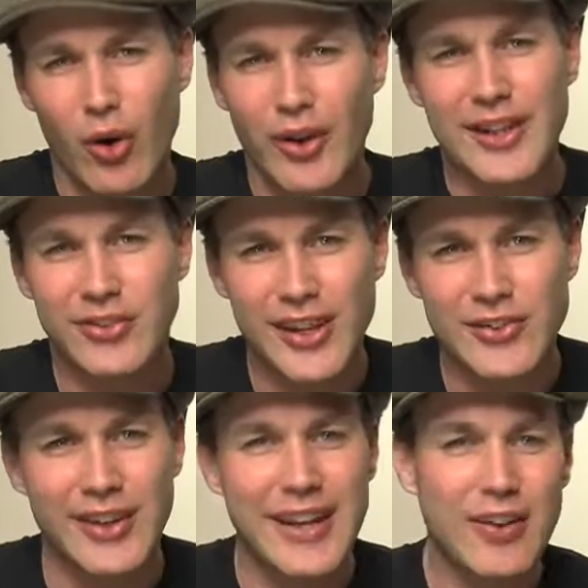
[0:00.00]

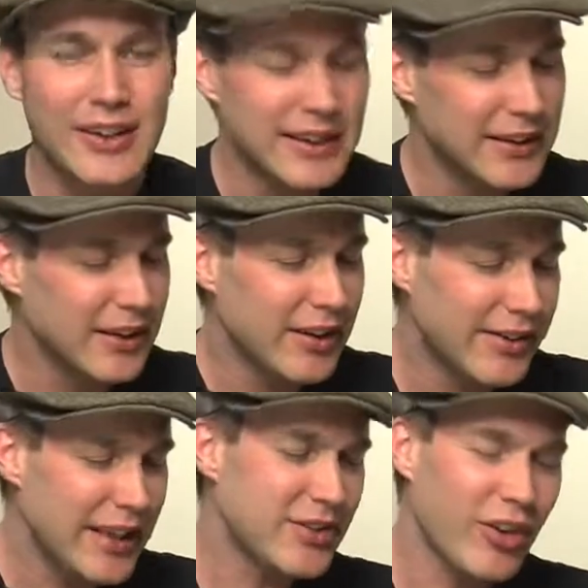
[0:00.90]
etc. Now,
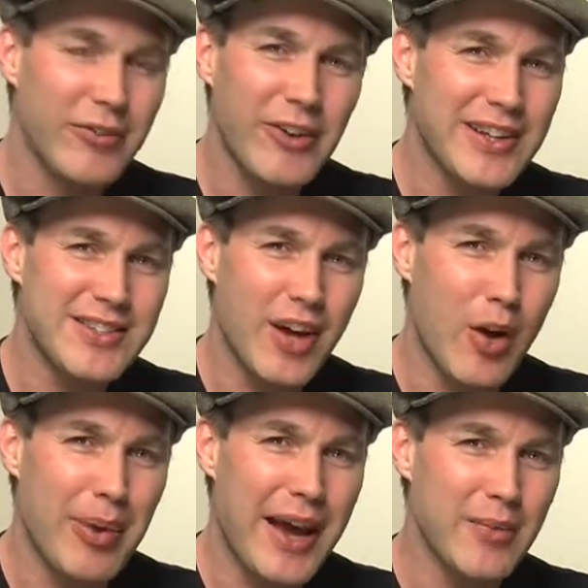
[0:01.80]
that's got a fingerstyle
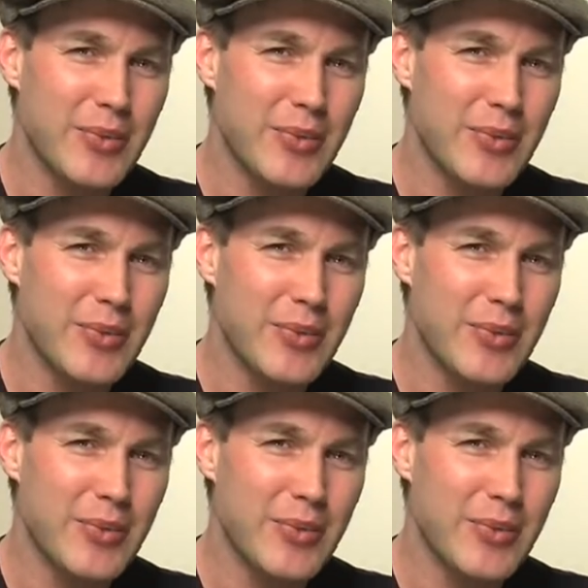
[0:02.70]
pattern,